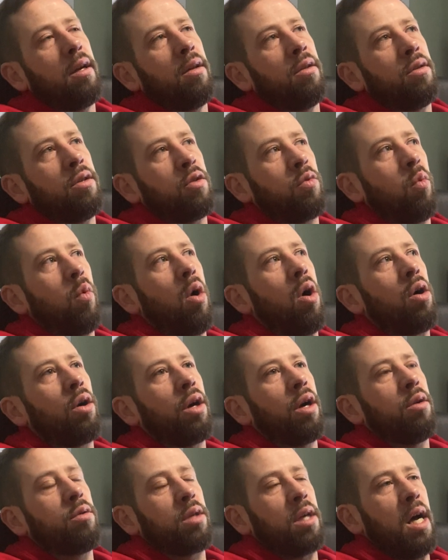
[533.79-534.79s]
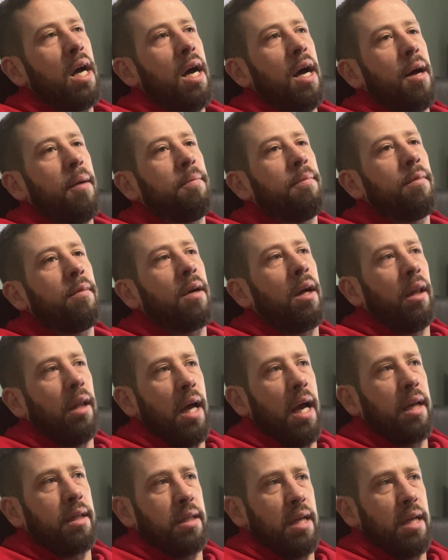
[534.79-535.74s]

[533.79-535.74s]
This wall goes up a lot of